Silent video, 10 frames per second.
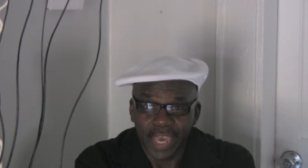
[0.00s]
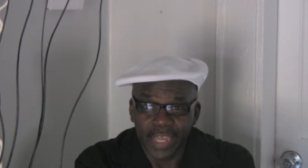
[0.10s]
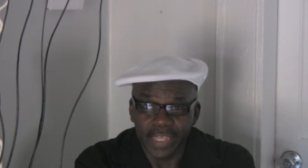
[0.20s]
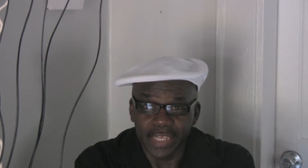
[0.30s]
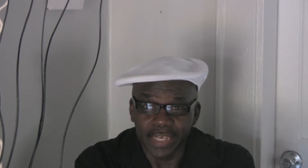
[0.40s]

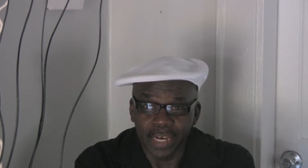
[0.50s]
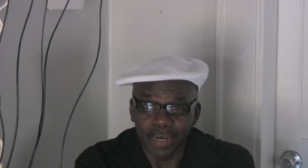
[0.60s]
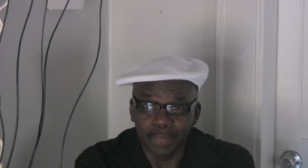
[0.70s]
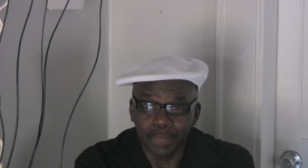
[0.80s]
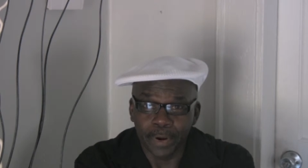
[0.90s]
And
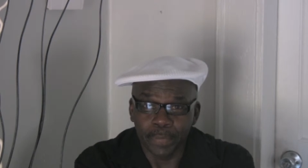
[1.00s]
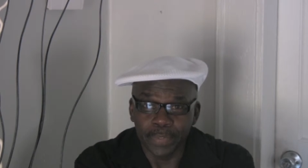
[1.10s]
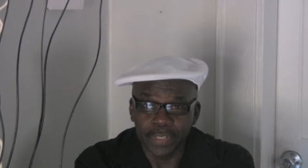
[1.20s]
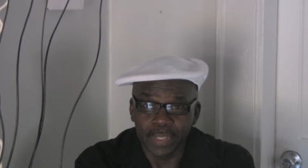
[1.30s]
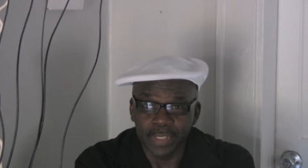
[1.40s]
the
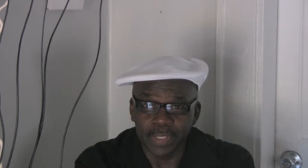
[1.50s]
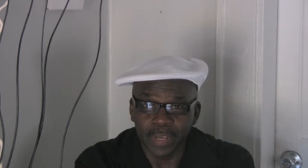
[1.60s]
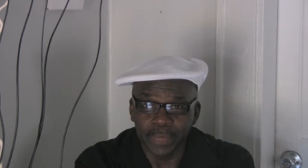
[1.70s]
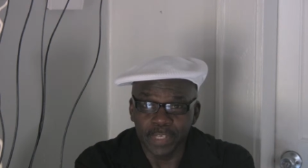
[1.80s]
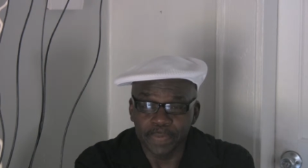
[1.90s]
purpose of
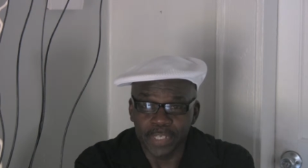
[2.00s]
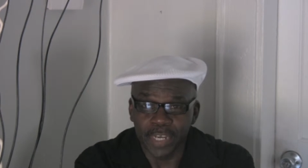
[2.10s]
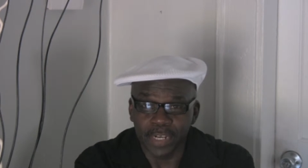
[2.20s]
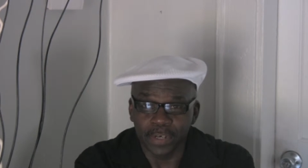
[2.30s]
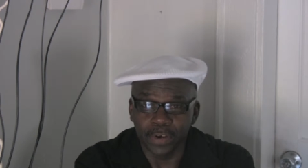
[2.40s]
this
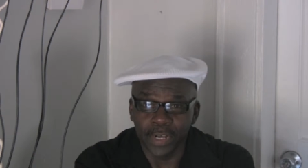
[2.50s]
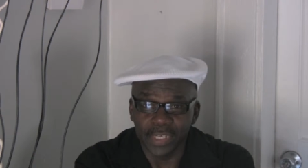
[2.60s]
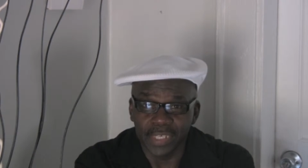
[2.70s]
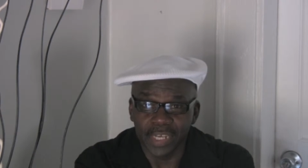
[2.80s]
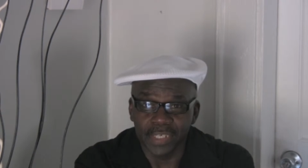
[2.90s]
particular
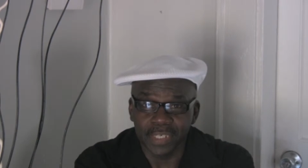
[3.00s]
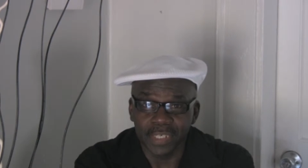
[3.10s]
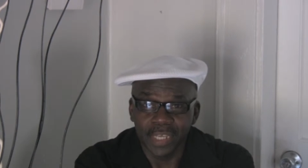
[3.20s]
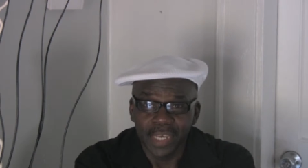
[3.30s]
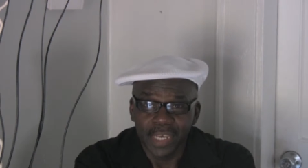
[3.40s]

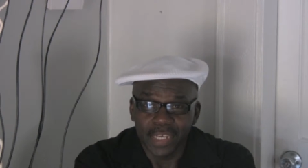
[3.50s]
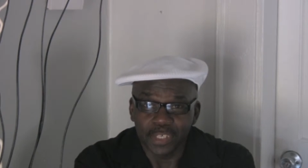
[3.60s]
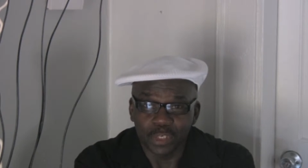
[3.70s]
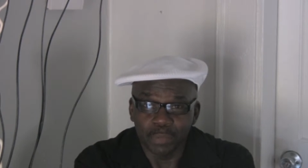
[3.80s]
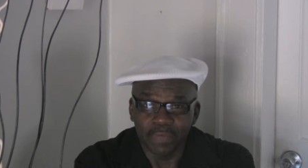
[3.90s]
organization
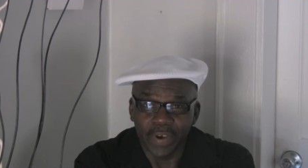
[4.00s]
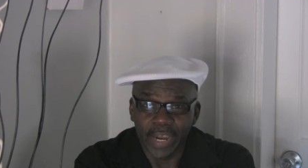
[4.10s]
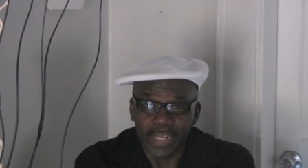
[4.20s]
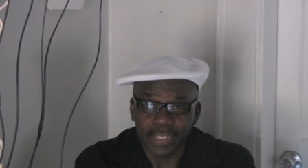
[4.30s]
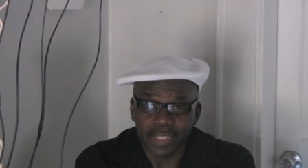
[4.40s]
is to
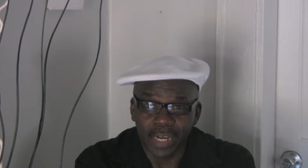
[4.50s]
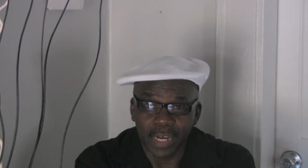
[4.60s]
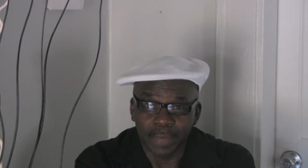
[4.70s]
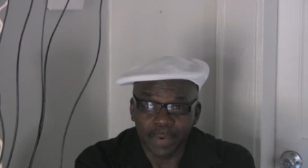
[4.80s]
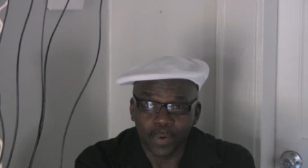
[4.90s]
provide
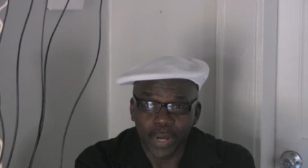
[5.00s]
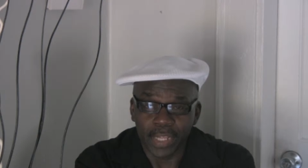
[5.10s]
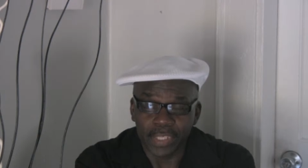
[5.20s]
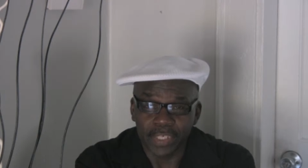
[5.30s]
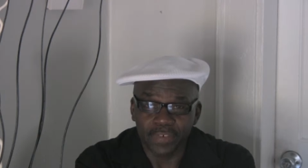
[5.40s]

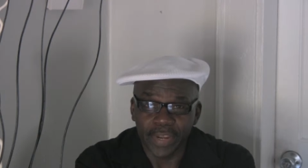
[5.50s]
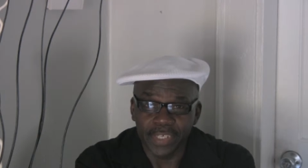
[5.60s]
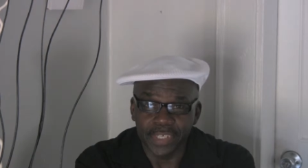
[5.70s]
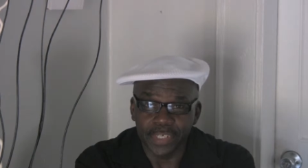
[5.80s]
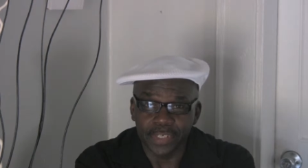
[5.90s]
quality
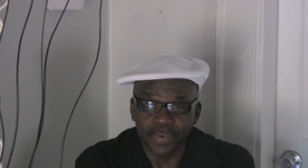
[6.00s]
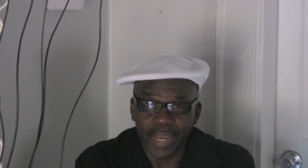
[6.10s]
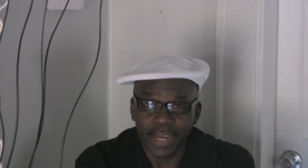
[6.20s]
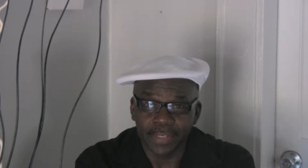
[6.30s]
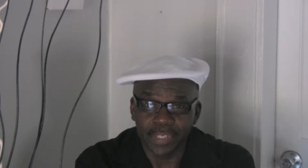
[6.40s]
transitional
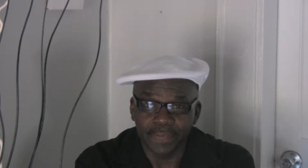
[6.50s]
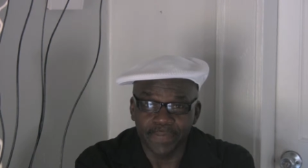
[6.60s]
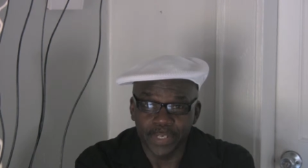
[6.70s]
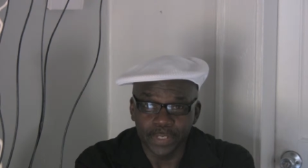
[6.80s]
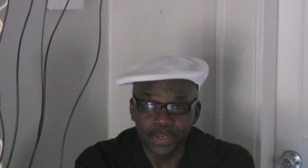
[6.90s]
housing
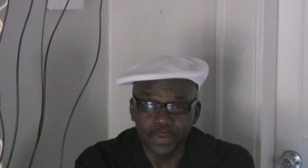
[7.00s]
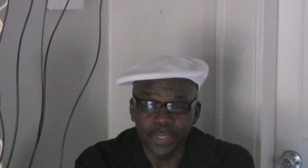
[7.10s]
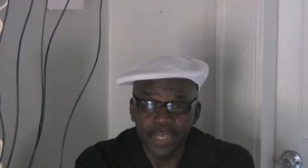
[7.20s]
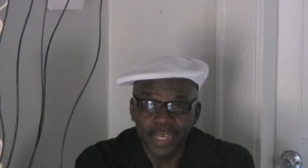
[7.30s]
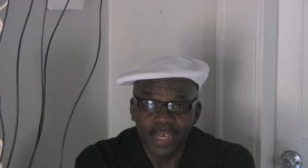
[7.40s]
for
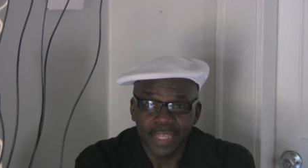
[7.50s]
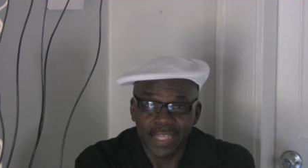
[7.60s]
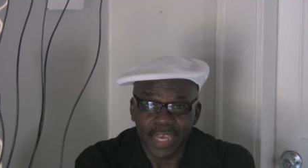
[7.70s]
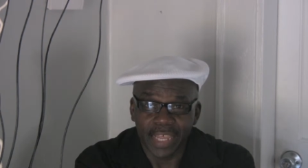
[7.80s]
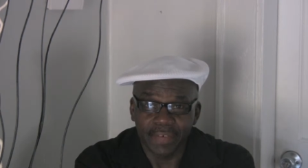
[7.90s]
youth
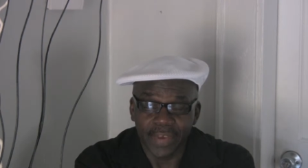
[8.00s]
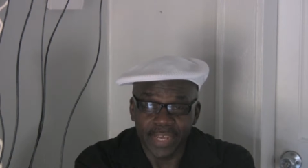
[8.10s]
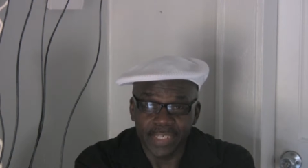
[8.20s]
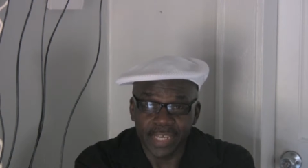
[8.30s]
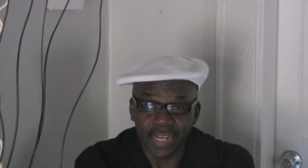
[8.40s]
that have
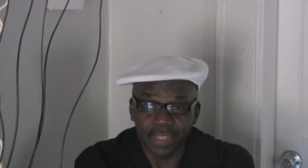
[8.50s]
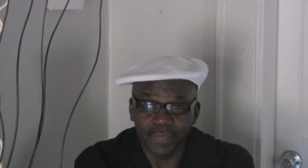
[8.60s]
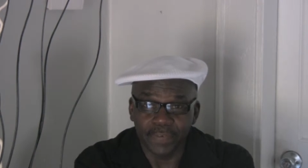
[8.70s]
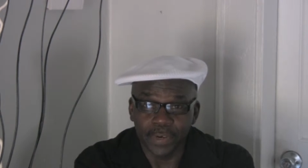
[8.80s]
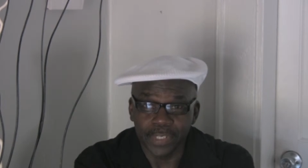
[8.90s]
aged out of the
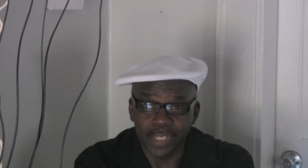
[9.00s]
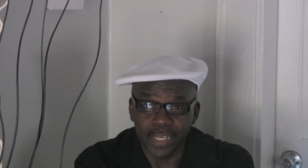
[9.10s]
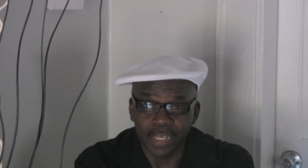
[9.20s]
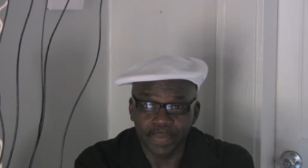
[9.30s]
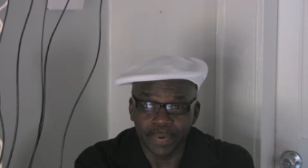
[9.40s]
foster
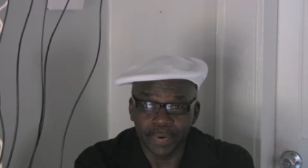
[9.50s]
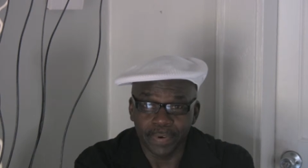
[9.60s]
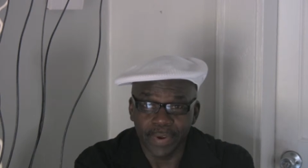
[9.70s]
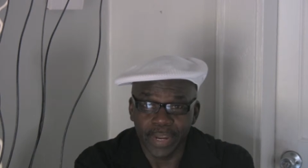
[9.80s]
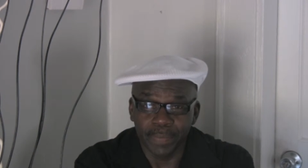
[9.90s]
care
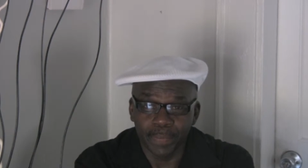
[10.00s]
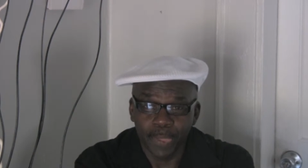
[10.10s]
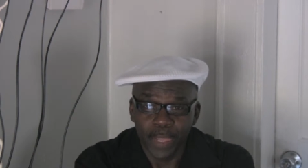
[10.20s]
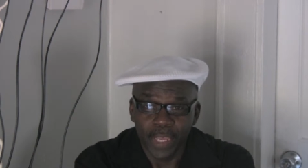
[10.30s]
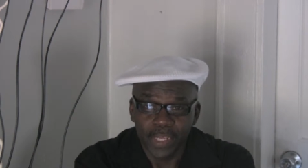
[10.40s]
program.
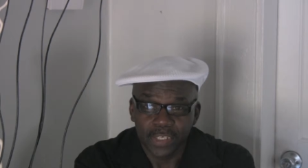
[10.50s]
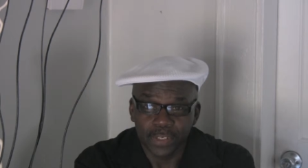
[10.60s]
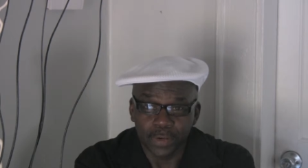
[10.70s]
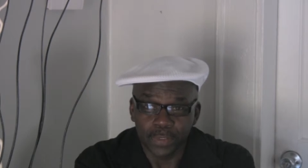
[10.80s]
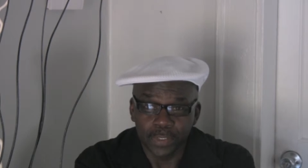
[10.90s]

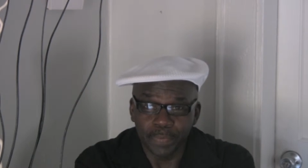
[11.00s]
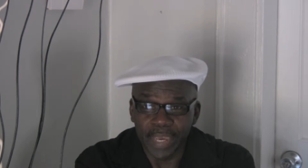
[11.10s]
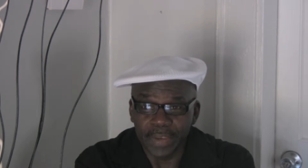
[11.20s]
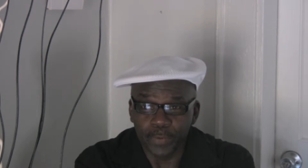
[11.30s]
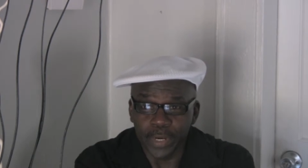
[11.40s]
So you
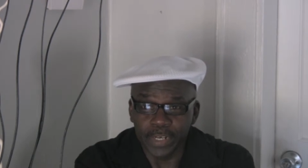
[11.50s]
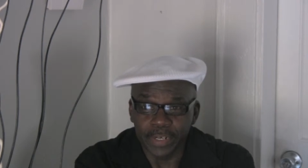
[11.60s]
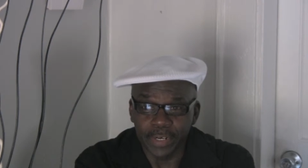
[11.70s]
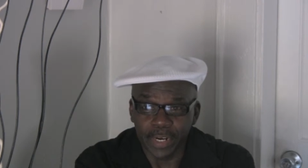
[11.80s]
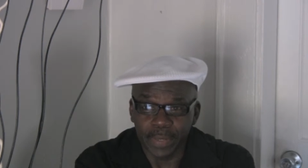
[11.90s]
may
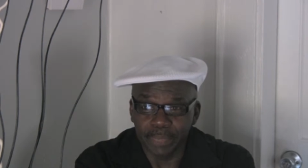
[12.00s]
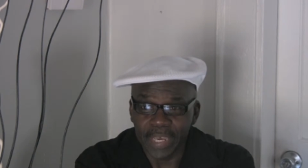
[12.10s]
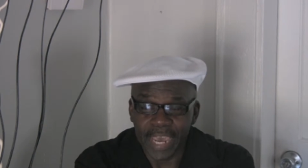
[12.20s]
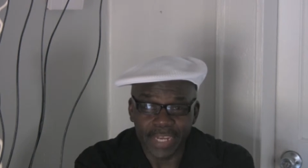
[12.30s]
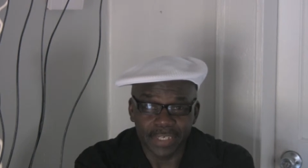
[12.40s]
wonder,
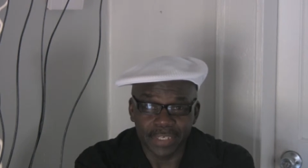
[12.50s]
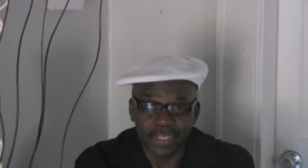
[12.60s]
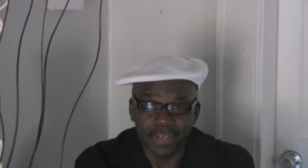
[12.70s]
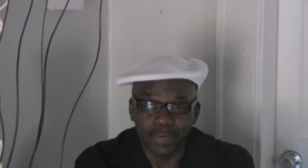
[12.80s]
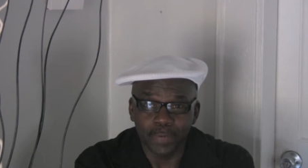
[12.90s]
may ask
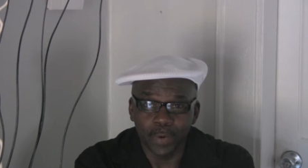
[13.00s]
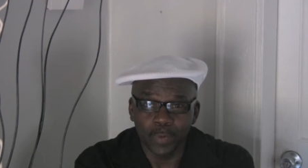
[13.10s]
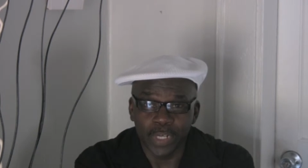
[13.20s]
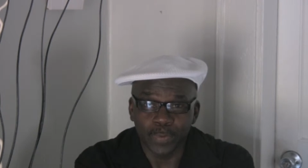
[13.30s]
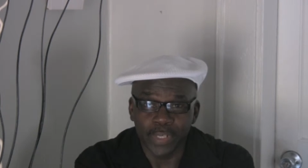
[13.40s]
yourself,
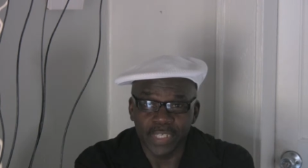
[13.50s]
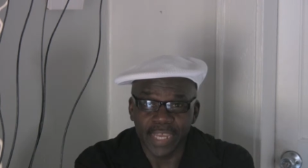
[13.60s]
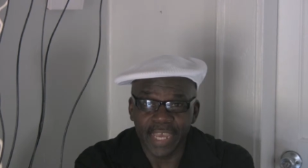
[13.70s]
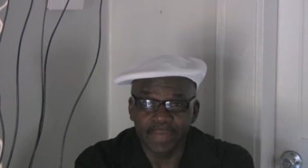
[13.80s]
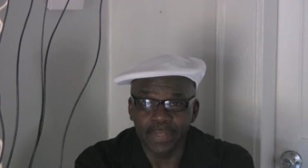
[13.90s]
well, what does
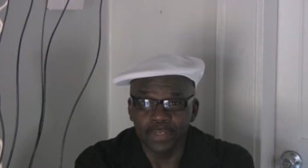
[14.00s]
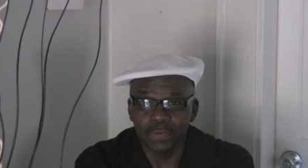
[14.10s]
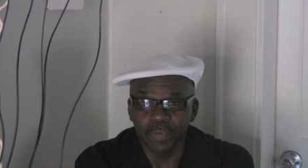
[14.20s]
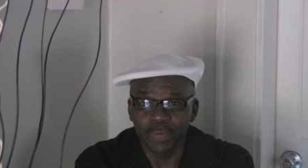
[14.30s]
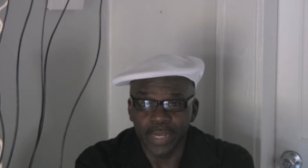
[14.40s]
that have to do
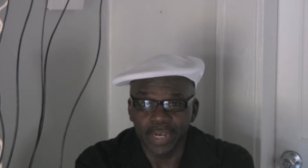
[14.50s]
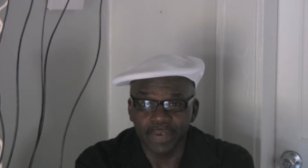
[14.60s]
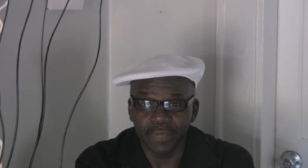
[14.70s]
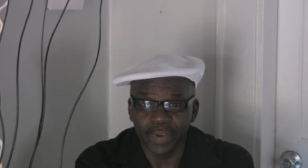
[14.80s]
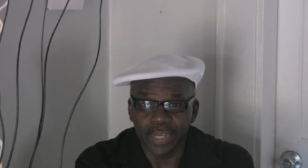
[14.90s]
with
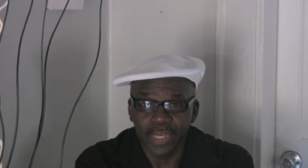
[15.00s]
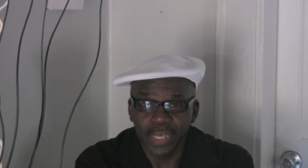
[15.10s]
recovery?